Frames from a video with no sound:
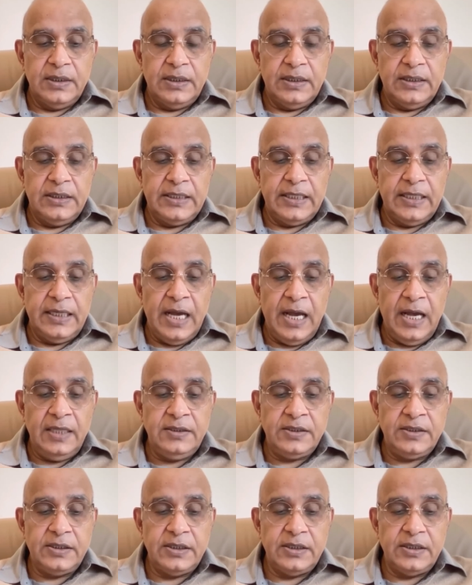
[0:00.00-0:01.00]
It
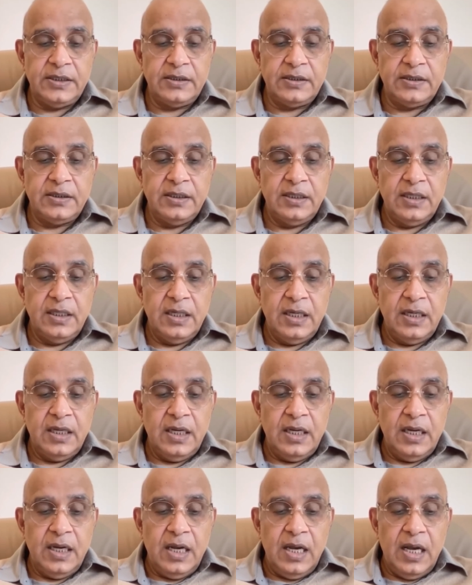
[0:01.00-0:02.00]
enhances
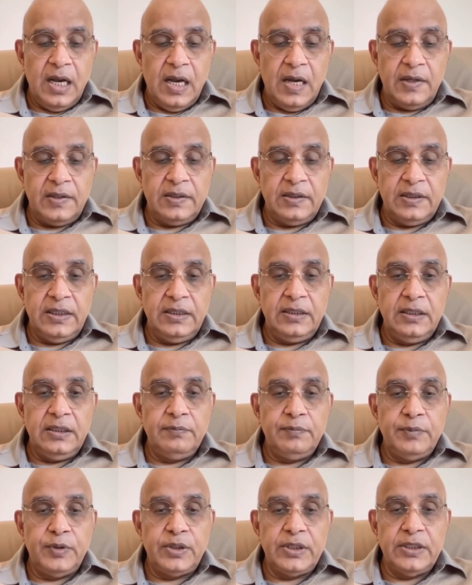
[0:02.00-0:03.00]
our thinking
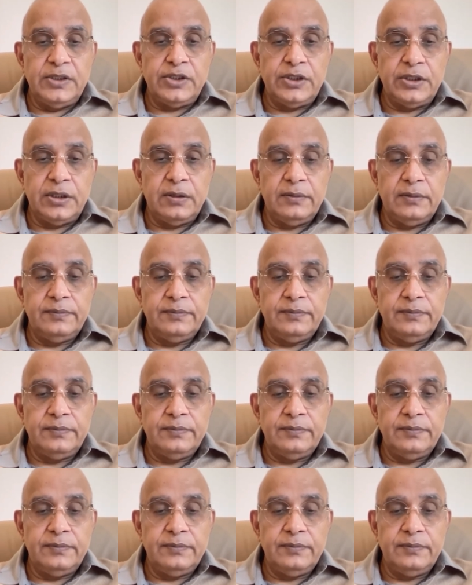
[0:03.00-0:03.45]
potential.